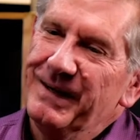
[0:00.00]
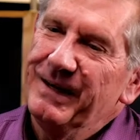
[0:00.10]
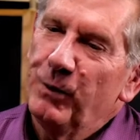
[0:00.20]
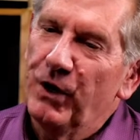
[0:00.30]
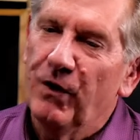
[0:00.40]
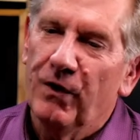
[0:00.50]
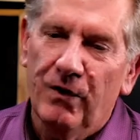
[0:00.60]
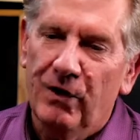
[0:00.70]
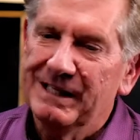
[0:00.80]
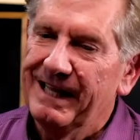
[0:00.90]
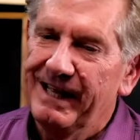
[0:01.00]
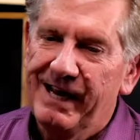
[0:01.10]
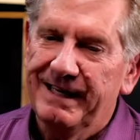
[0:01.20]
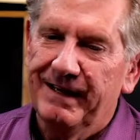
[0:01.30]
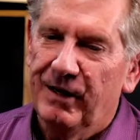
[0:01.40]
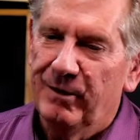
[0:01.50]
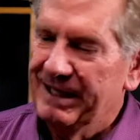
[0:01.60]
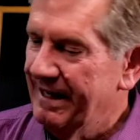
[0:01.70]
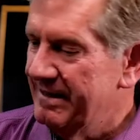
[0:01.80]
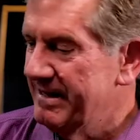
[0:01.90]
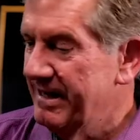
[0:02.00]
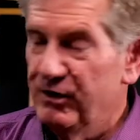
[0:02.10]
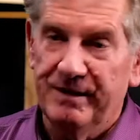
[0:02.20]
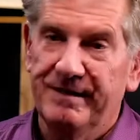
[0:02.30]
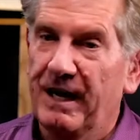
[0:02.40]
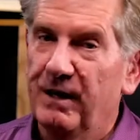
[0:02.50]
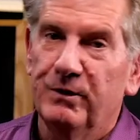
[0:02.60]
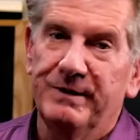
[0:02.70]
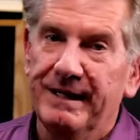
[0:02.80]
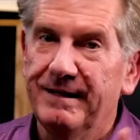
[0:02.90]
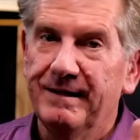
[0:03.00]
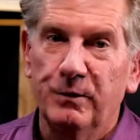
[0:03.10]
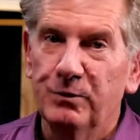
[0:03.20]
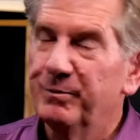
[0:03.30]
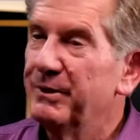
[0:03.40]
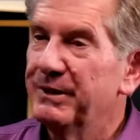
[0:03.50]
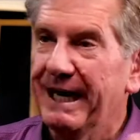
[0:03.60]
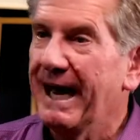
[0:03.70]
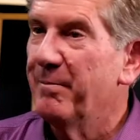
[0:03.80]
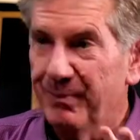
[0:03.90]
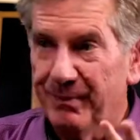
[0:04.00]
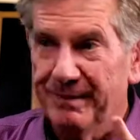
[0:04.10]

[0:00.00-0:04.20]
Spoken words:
are online. Like I say, you can download the Golden Book app,